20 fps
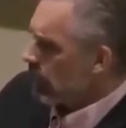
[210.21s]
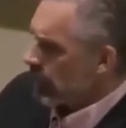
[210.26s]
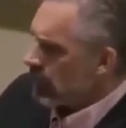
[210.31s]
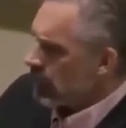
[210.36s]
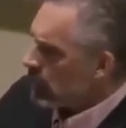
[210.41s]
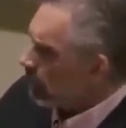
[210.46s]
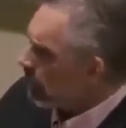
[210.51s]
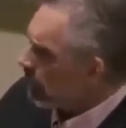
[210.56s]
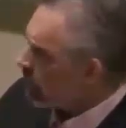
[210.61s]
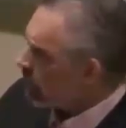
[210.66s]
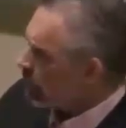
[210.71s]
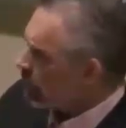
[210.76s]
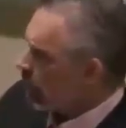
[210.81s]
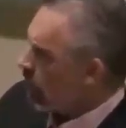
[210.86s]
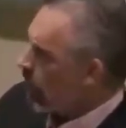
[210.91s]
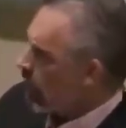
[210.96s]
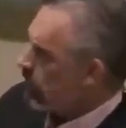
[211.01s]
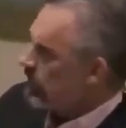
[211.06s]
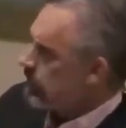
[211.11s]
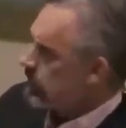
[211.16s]
peculiar
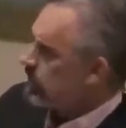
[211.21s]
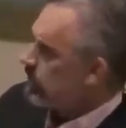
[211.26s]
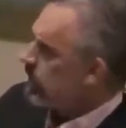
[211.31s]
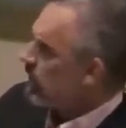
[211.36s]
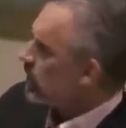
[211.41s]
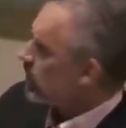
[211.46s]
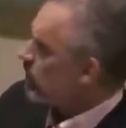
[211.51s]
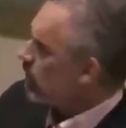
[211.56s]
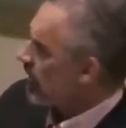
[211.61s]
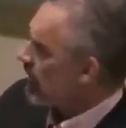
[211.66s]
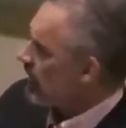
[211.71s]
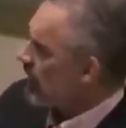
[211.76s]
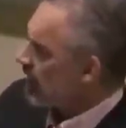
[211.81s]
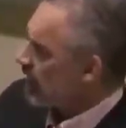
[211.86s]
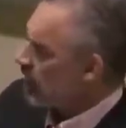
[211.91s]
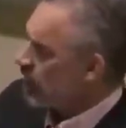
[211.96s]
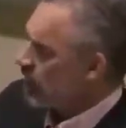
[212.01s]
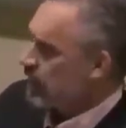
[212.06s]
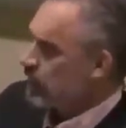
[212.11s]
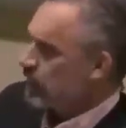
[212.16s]
problems, about the way
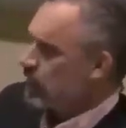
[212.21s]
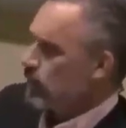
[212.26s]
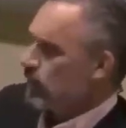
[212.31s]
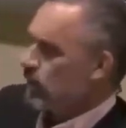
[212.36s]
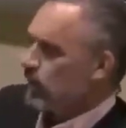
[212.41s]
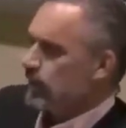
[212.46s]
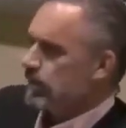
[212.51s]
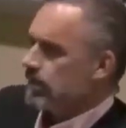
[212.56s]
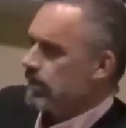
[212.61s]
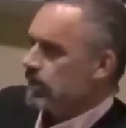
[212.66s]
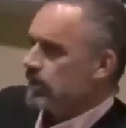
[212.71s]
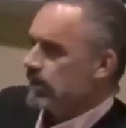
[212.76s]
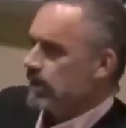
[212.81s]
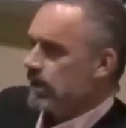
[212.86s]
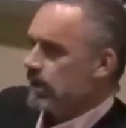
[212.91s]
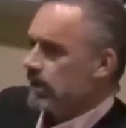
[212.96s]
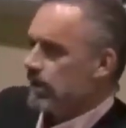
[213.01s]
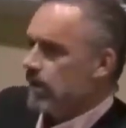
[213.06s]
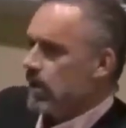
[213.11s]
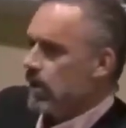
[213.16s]
they look at the world,
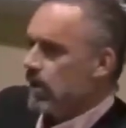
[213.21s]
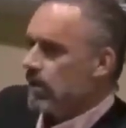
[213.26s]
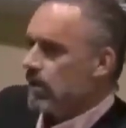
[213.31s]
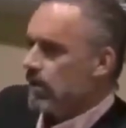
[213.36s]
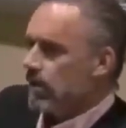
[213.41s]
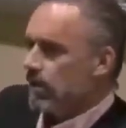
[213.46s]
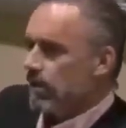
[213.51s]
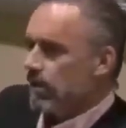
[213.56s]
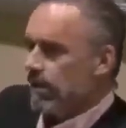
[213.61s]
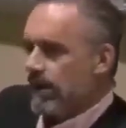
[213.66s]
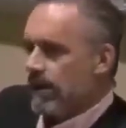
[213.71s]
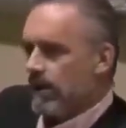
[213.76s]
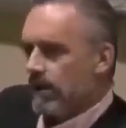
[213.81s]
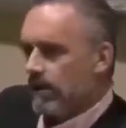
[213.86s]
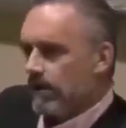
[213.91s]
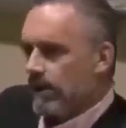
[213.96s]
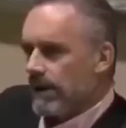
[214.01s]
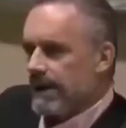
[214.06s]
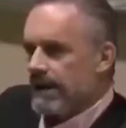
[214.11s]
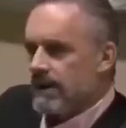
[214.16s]
about
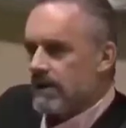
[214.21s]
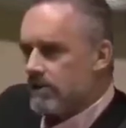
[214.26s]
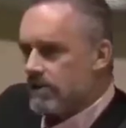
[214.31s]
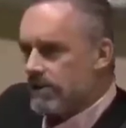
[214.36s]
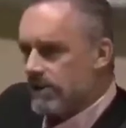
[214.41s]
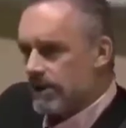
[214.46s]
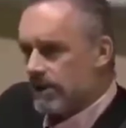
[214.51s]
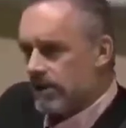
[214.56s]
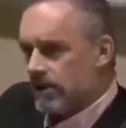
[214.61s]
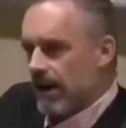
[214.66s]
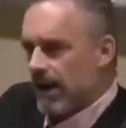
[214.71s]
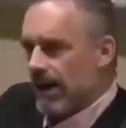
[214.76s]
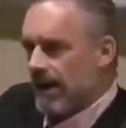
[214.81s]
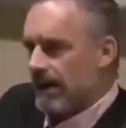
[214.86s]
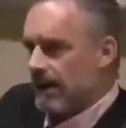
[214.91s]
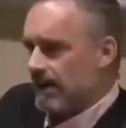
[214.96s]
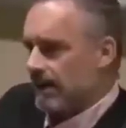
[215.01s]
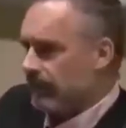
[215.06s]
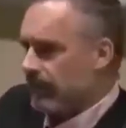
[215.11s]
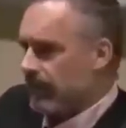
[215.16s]
their
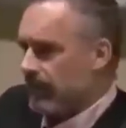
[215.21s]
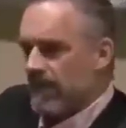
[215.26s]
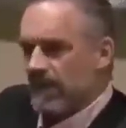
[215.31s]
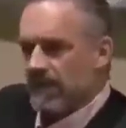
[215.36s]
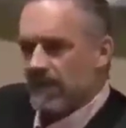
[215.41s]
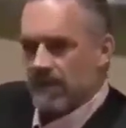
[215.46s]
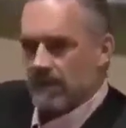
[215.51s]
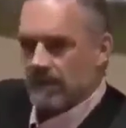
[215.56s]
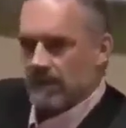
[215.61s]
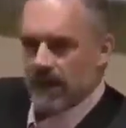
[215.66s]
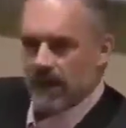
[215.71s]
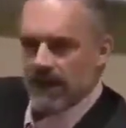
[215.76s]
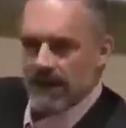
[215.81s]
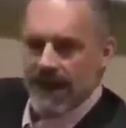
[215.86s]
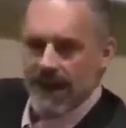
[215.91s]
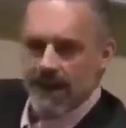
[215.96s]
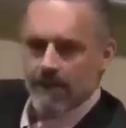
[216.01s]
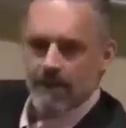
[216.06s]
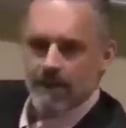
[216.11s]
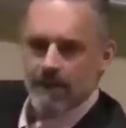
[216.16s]
idiosyncratic familial
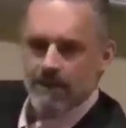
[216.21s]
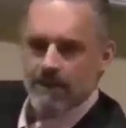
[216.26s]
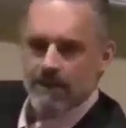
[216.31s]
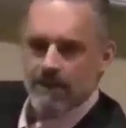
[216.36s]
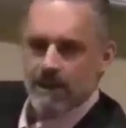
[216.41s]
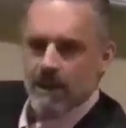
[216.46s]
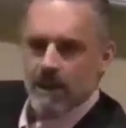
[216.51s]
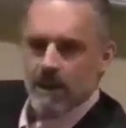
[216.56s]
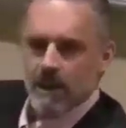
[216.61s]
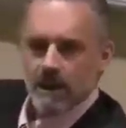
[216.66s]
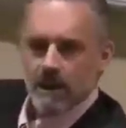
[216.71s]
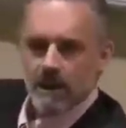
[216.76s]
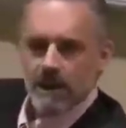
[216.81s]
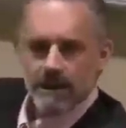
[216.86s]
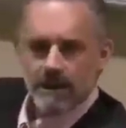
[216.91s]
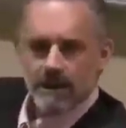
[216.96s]
dynamics,